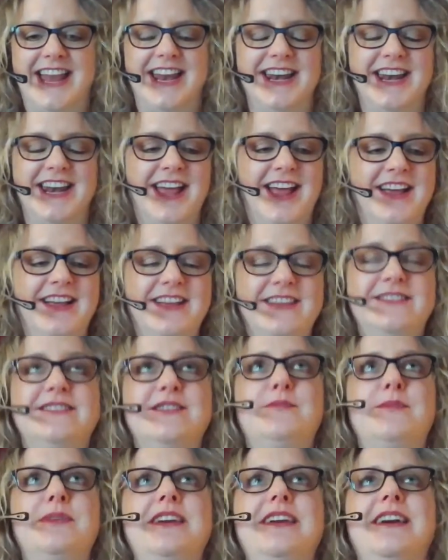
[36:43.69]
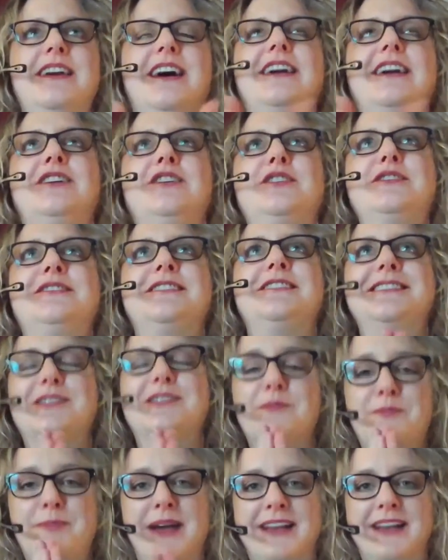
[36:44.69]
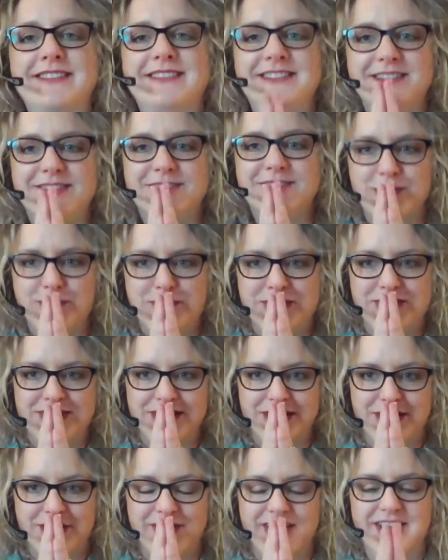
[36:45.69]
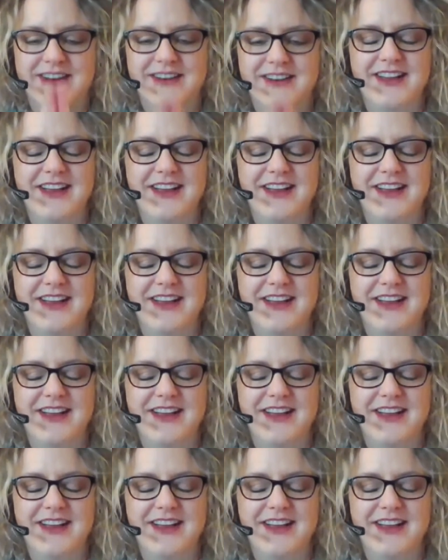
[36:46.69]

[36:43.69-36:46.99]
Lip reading: And I heard like the best description of it,